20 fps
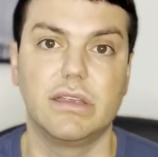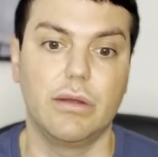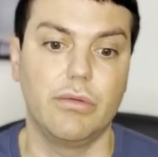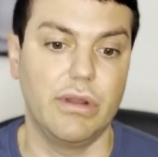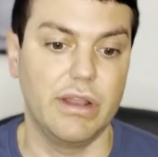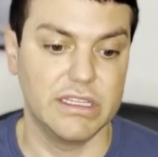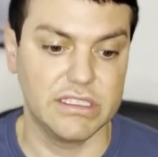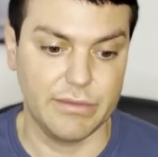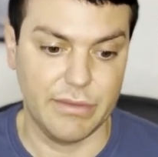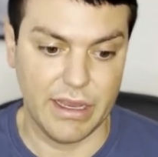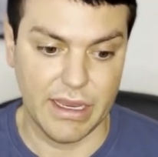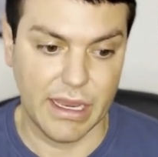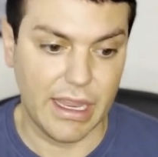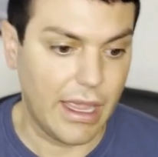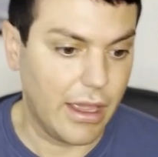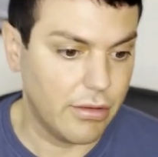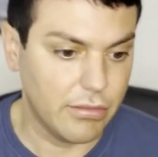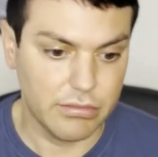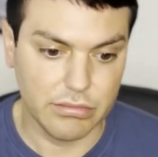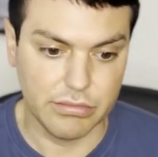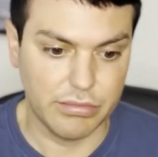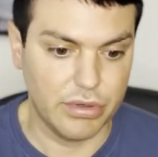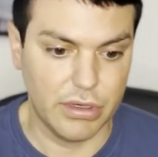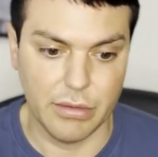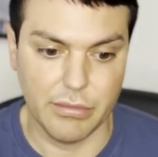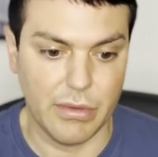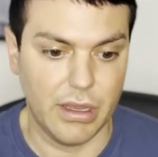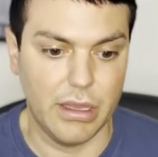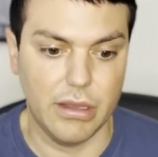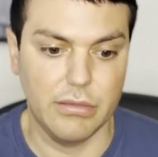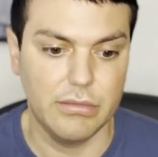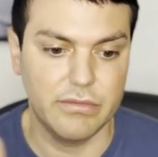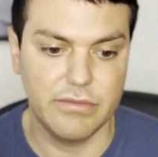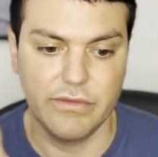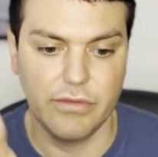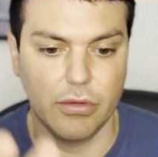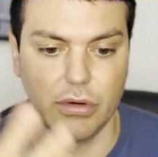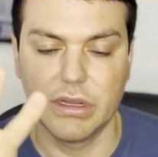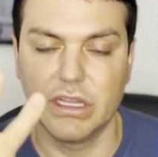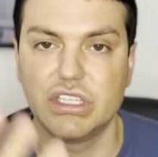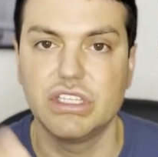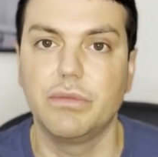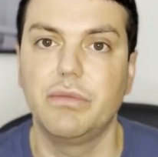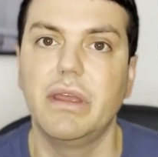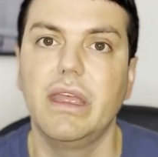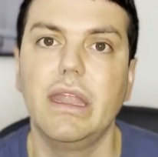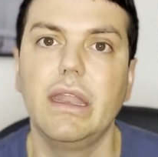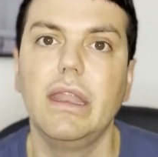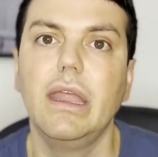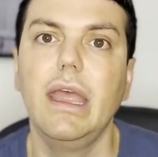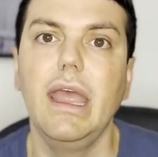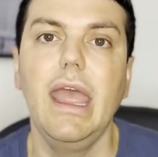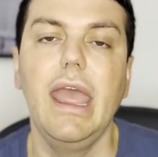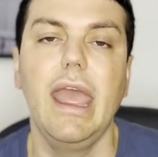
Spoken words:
I went into my account, put in my 4-digit PIN,